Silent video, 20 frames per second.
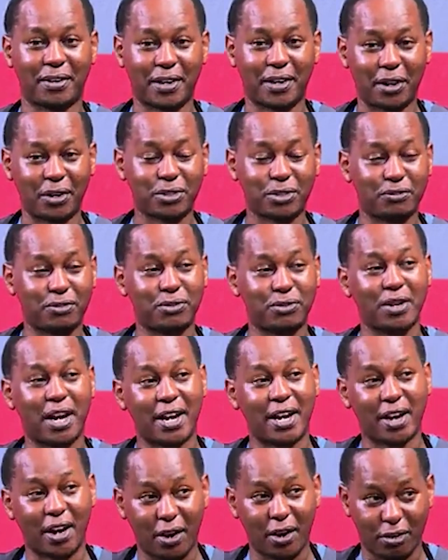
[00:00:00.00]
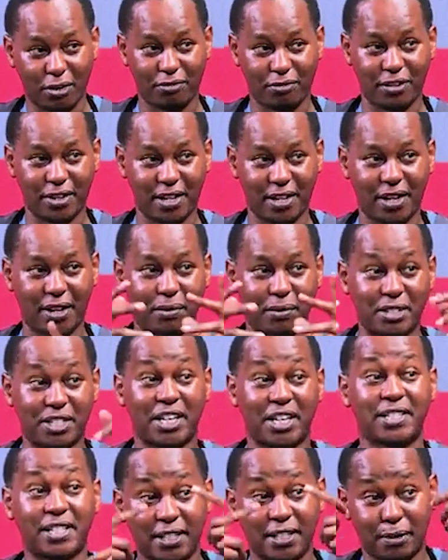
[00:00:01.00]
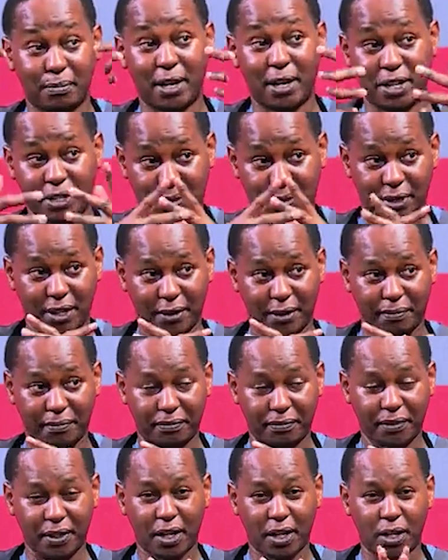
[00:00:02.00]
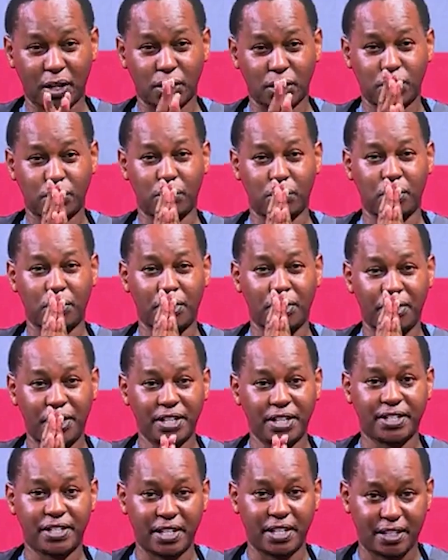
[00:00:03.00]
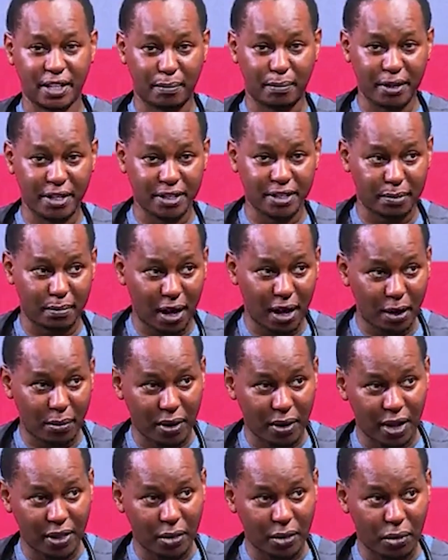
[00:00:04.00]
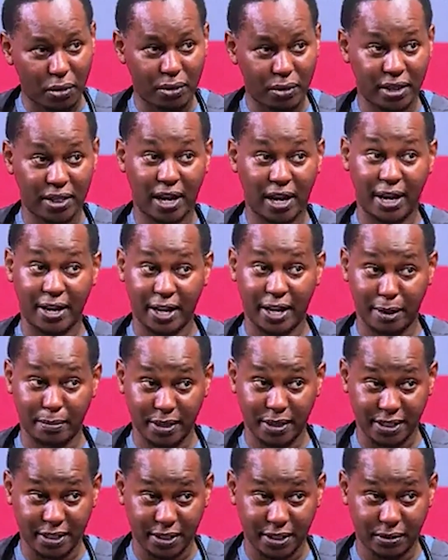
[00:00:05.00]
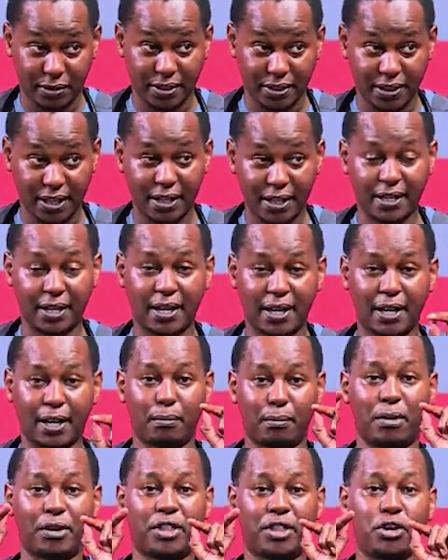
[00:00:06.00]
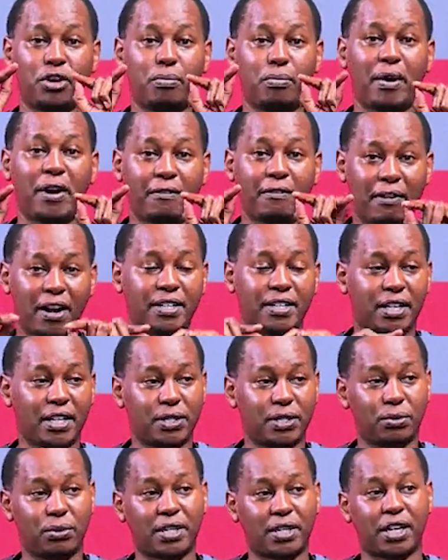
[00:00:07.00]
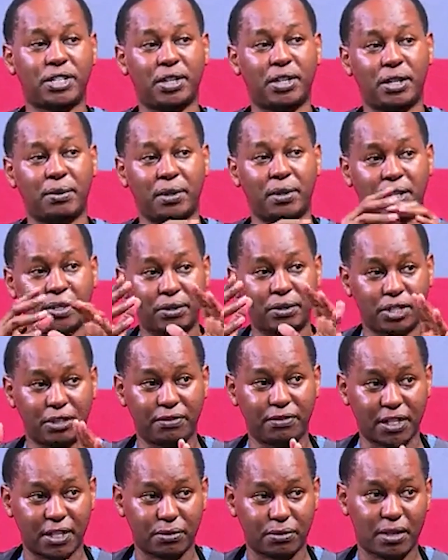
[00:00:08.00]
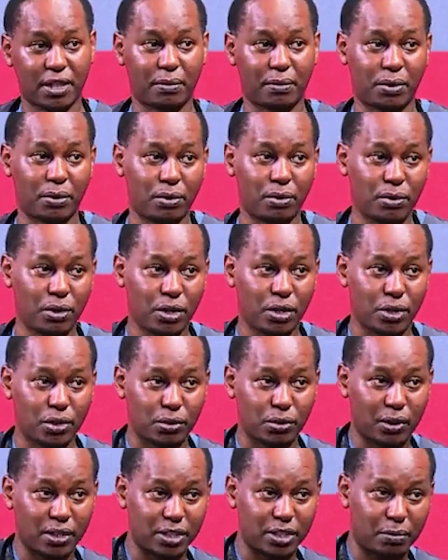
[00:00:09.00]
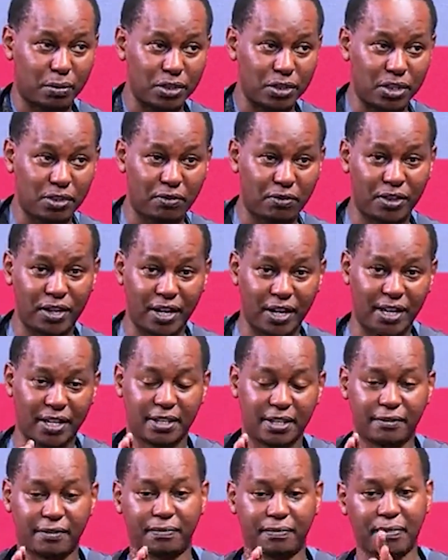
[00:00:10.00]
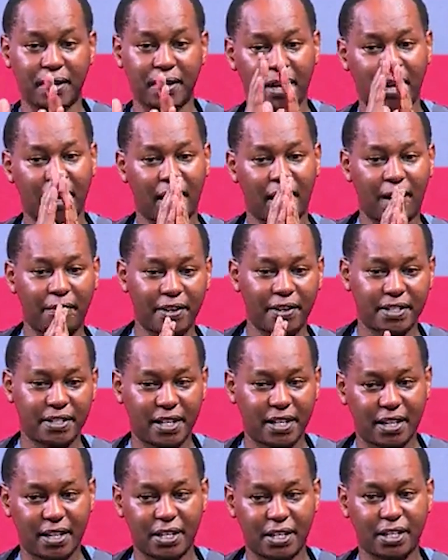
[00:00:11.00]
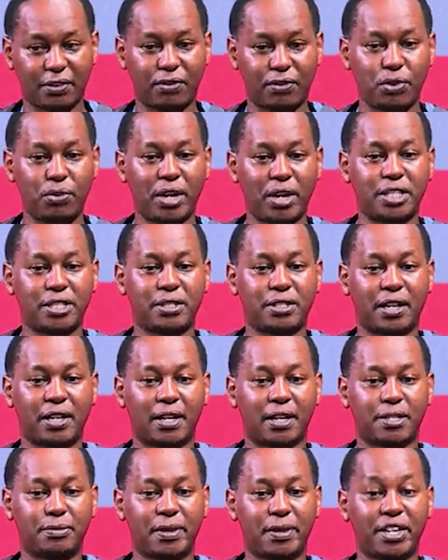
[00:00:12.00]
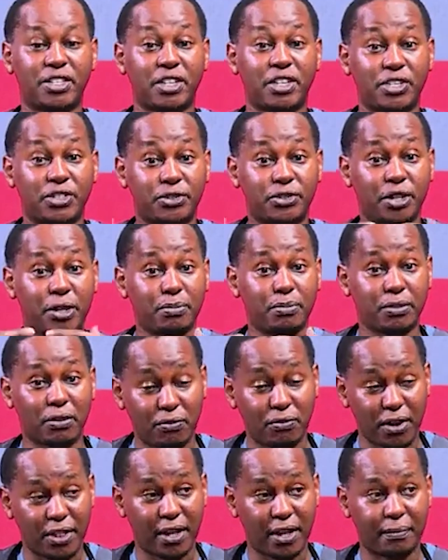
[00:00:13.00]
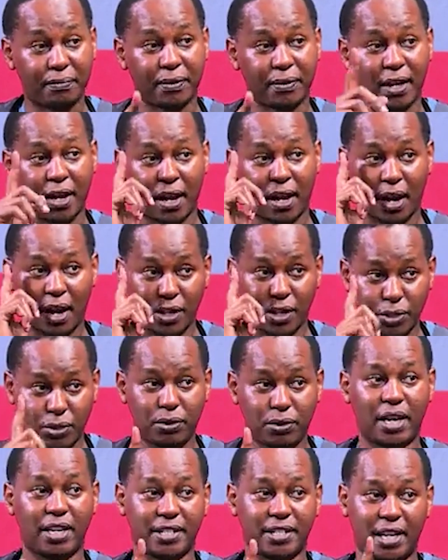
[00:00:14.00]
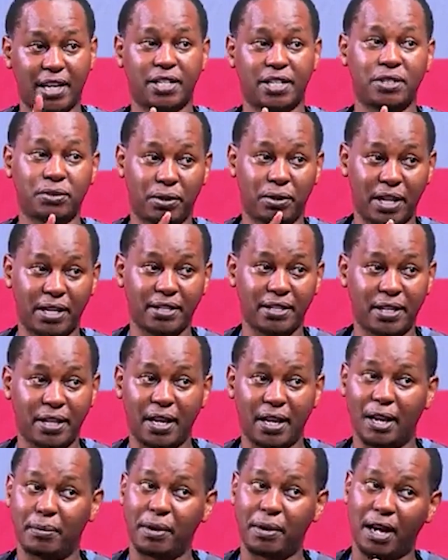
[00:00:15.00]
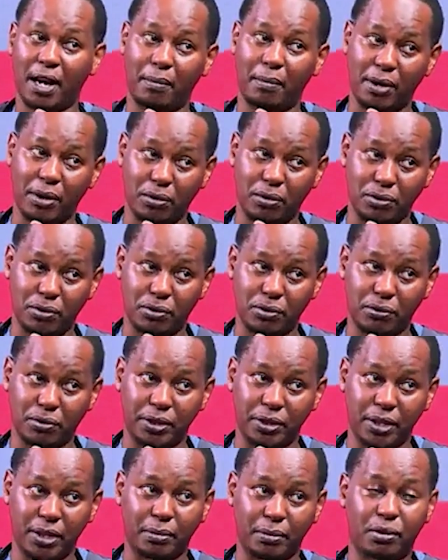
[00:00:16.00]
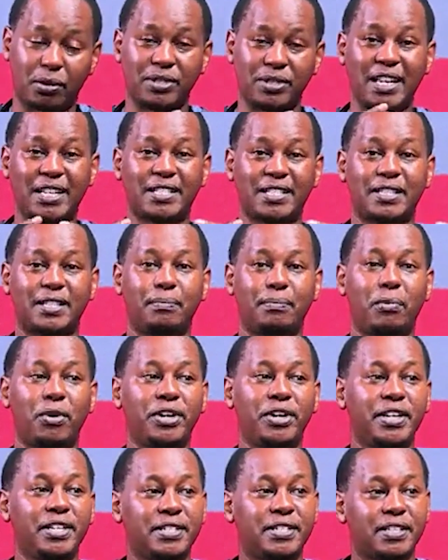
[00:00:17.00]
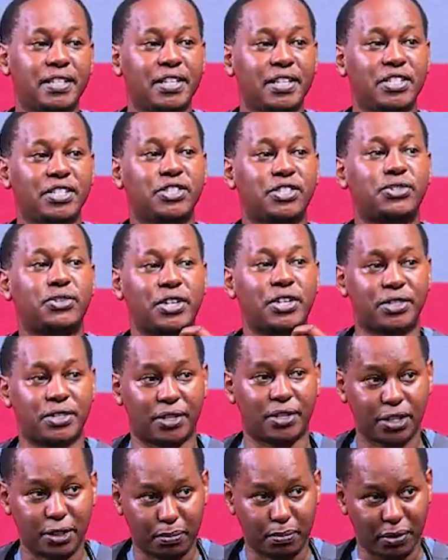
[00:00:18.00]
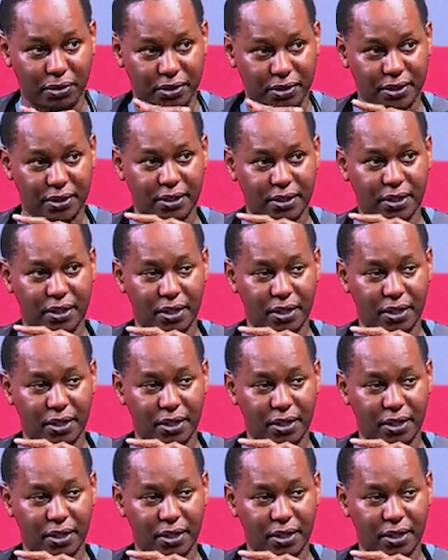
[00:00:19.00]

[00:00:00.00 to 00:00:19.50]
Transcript: lots of sugar in our coffee, which raises the blood sugar. Yeah. So this is a mixed bag where the cold weather and diabetes is concerned, but the human factor is what actually will shift us, whether we go towards the positive or the negative. Having said that, if we do experience extremes of weather, our sugar is likely to rise and become uncontrolled, because that's the body's stress response.